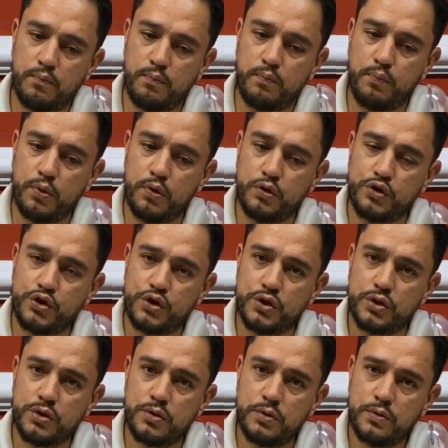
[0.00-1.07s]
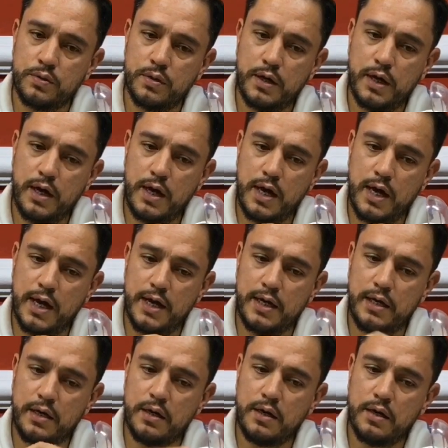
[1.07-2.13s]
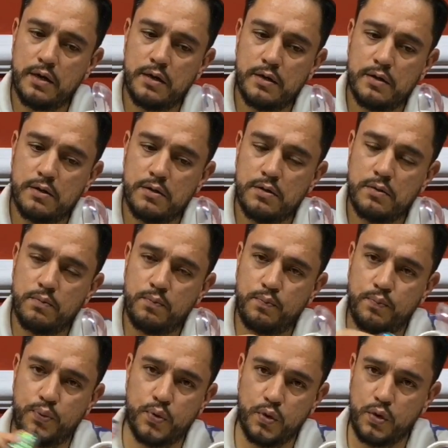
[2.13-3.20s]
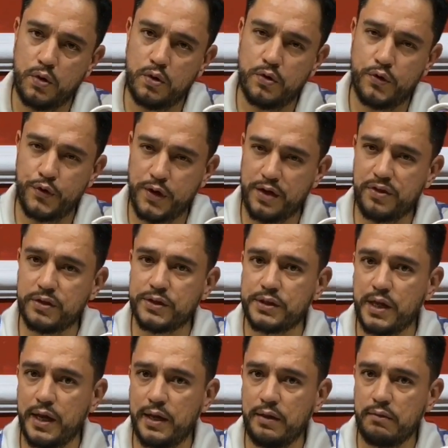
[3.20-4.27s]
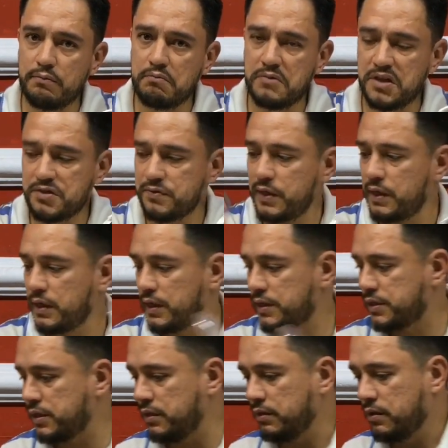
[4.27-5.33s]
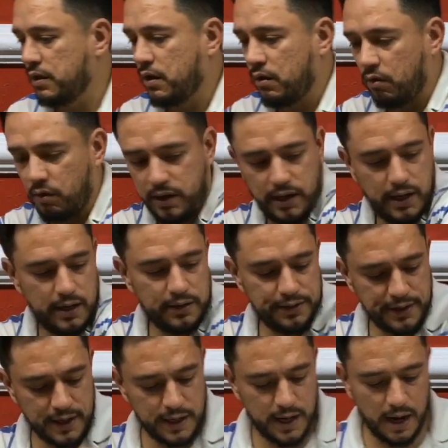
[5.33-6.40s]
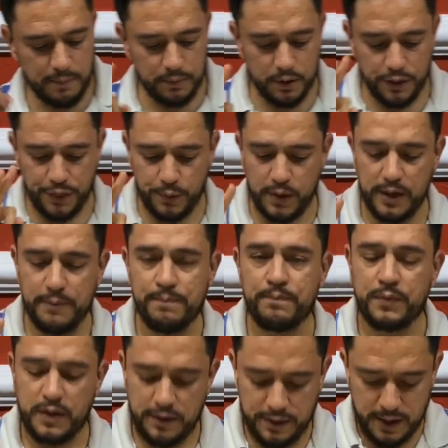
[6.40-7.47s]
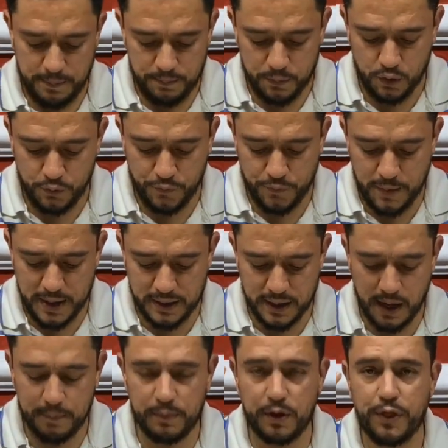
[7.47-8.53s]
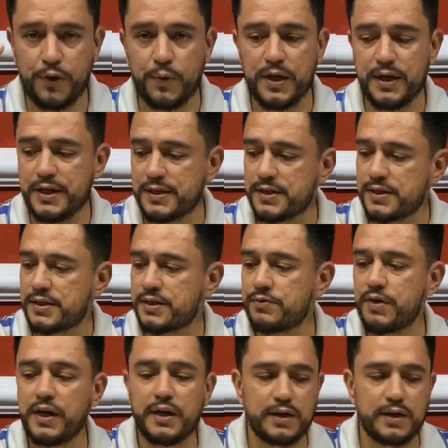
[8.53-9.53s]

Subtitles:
Push and pull. Do you understand? It's really easy. Okay, the number 3, the movement number 3 is straight.